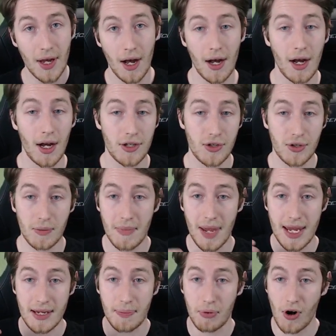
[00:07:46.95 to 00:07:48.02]
You can
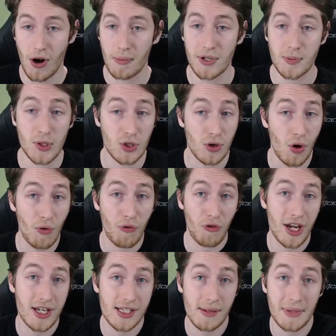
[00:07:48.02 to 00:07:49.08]
make Briarbridge Patrol
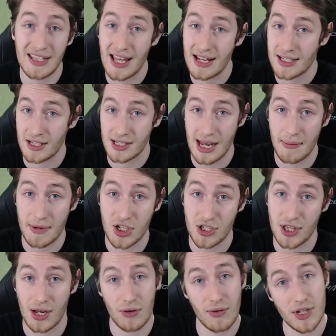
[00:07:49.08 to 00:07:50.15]
fight something that does damage to
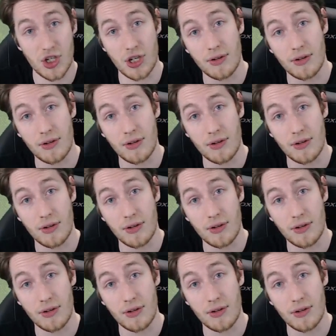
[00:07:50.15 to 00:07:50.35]
that creature.